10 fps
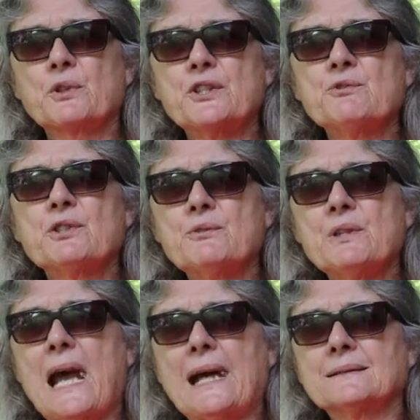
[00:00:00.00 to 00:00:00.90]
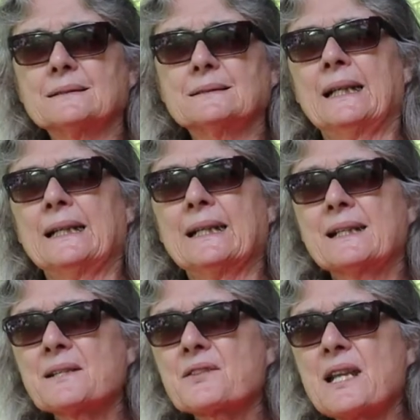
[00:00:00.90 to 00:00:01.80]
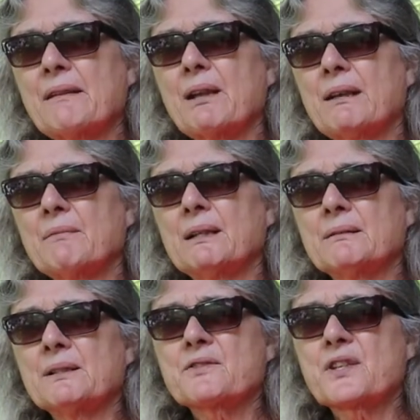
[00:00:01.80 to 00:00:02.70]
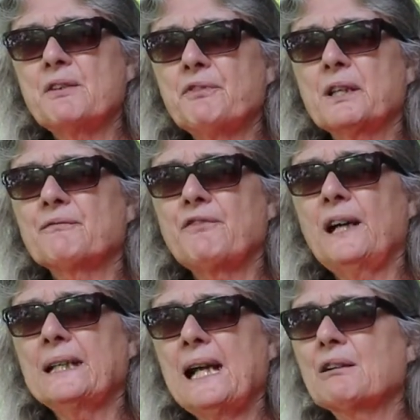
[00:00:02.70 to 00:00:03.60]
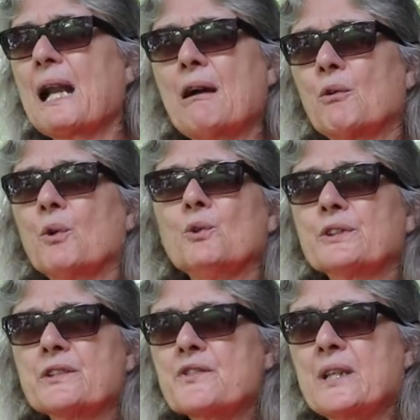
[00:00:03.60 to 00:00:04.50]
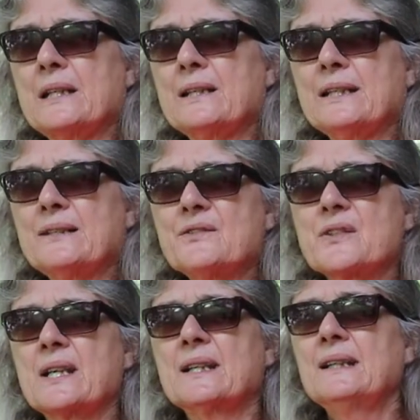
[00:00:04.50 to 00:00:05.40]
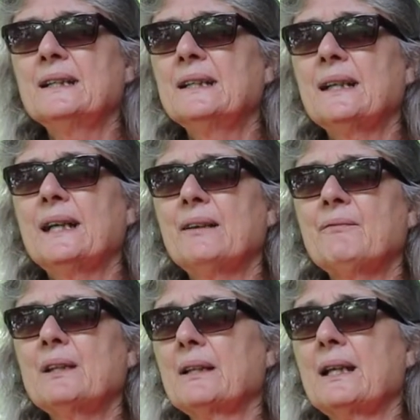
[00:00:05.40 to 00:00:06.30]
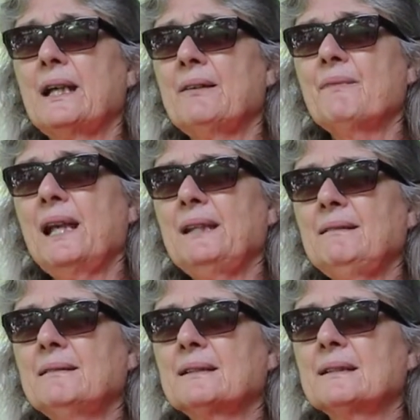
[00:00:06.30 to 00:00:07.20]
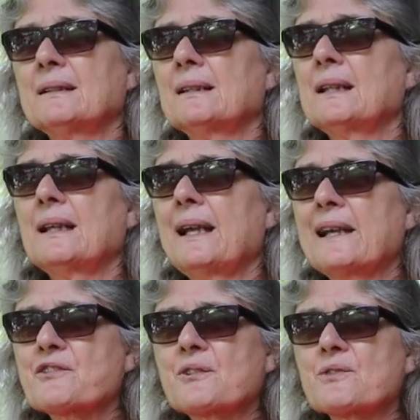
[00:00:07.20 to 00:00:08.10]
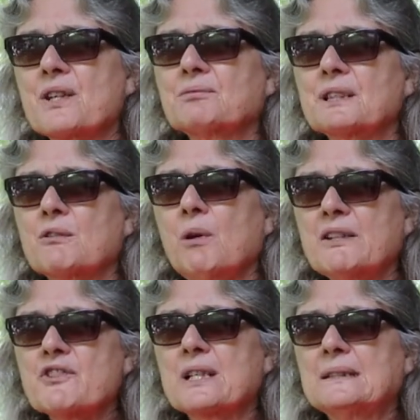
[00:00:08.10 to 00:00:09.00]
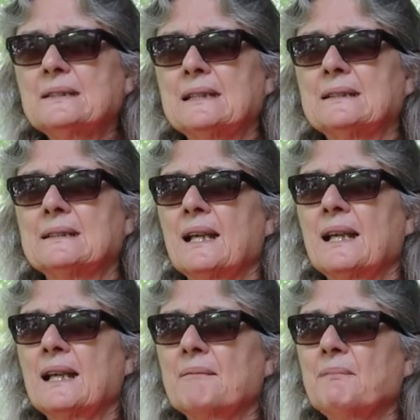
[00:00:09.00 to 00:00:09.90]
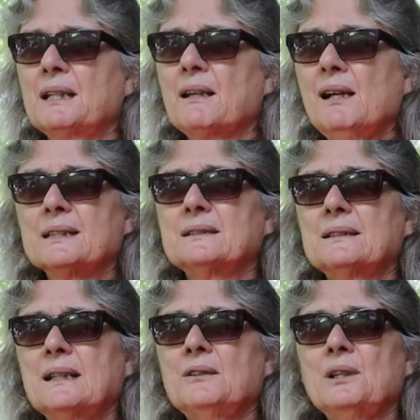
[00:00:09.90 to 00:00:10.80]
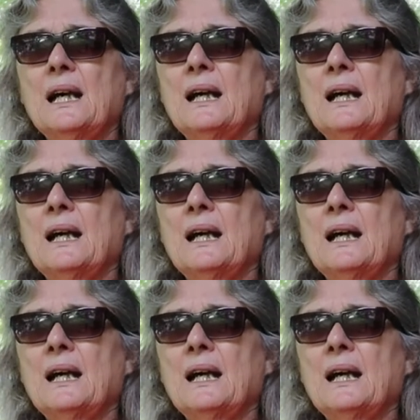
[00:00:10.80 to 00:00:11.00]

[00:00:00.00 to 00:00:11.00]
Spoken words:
you do that, see if you can find out how old the seed is, and then ask yourself the question, my God, you know,